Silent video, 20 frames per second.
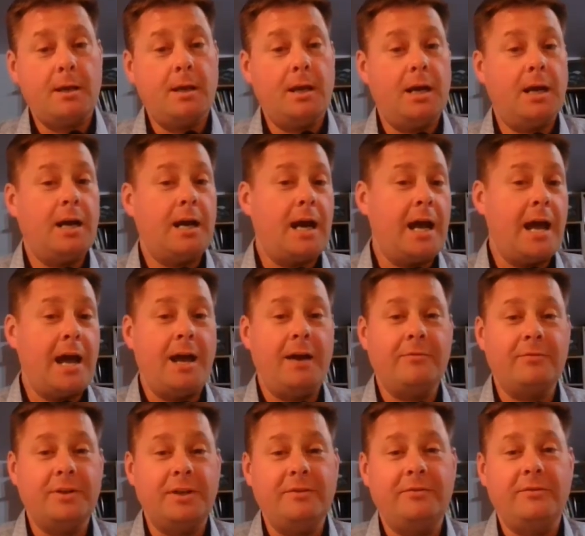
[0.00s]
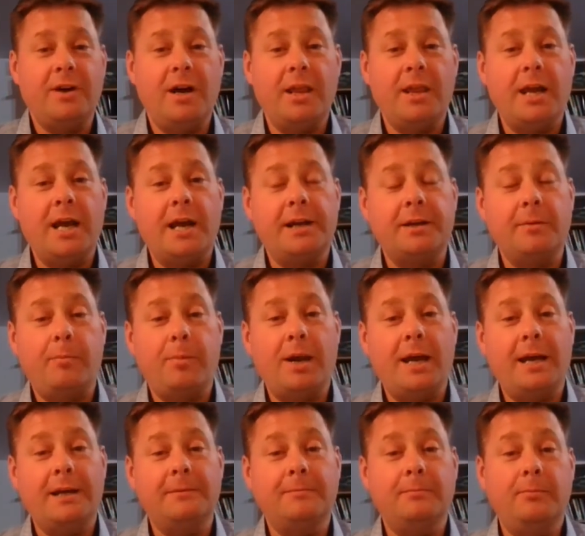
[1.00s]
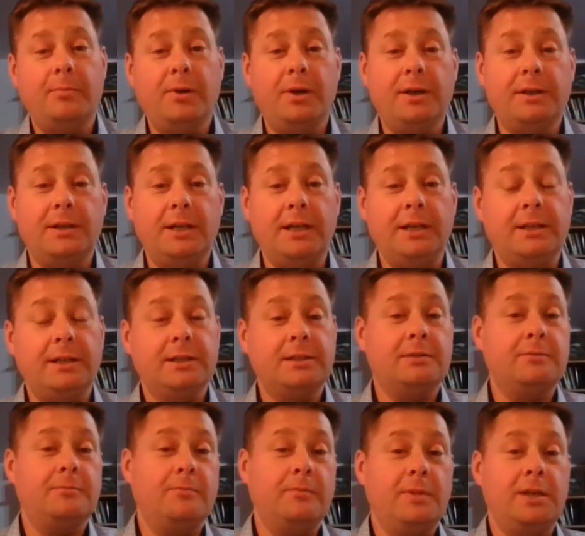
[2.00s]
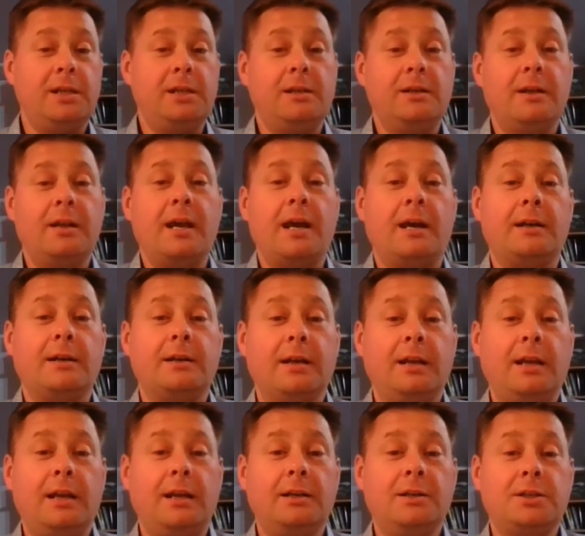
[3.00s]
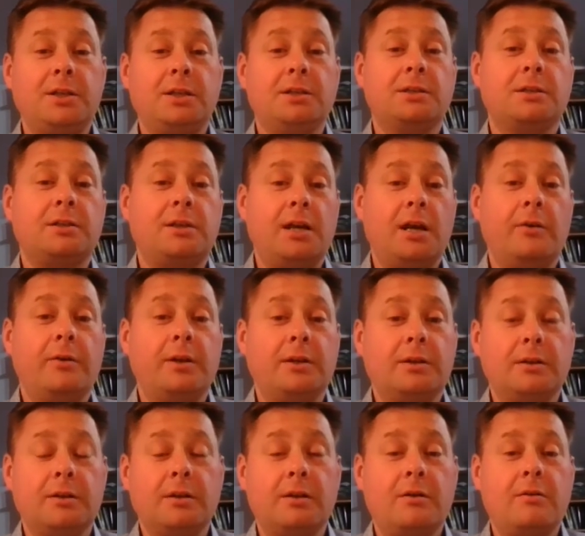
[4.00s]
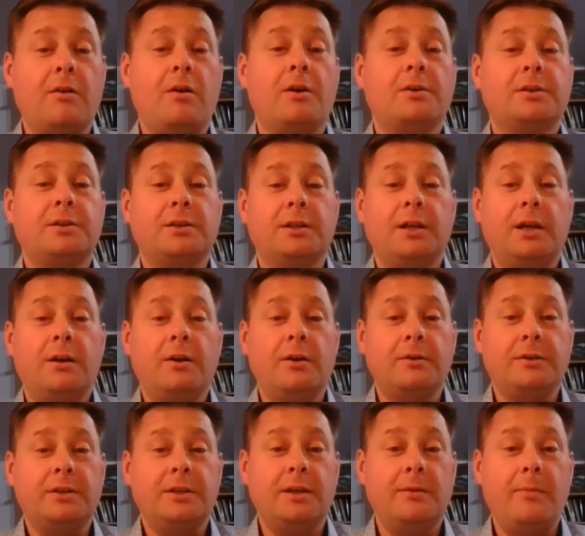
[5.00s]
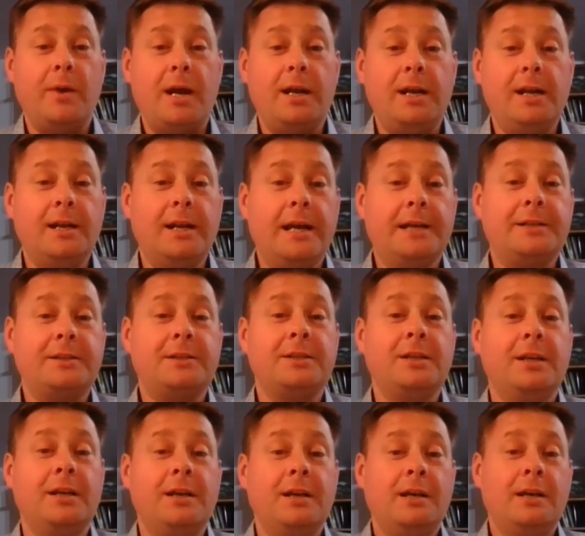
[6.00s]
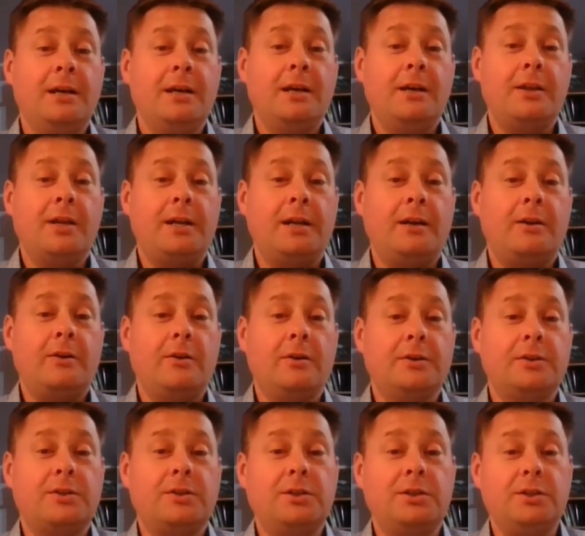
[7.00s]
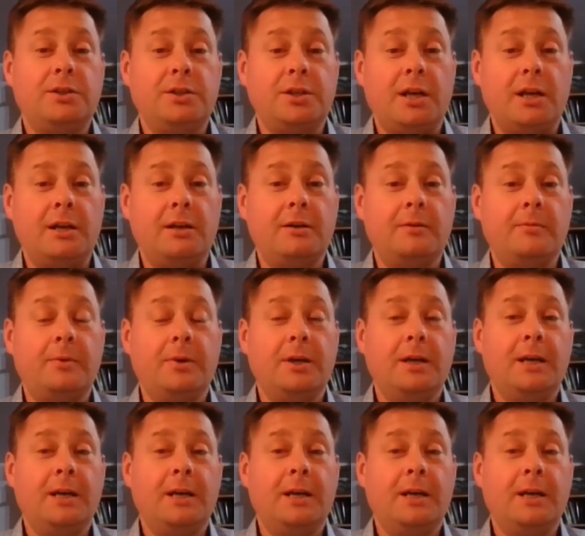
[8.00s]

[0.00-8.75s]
Our Heavenly Father had a plan, but it doesn't mean that in Jesus going to the cross that it cost him any less than it cost Jacob.